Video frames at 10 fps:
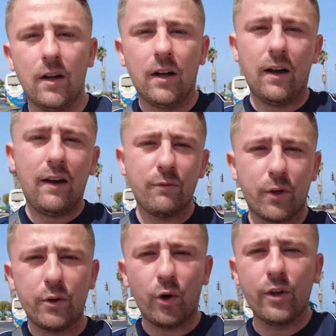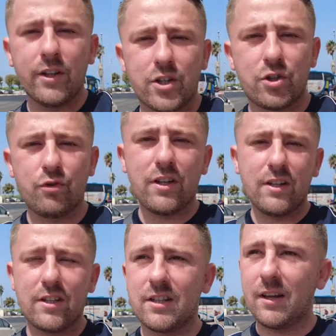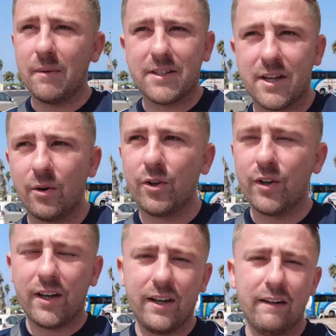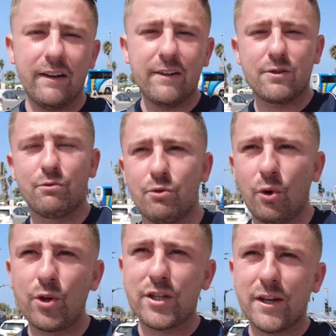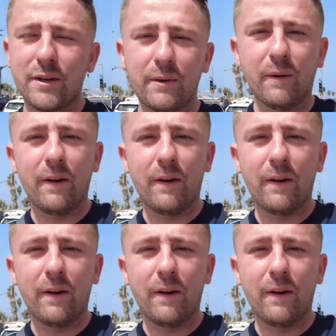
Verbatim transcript: And we're out on the streets. Let me tell you, it is roasting.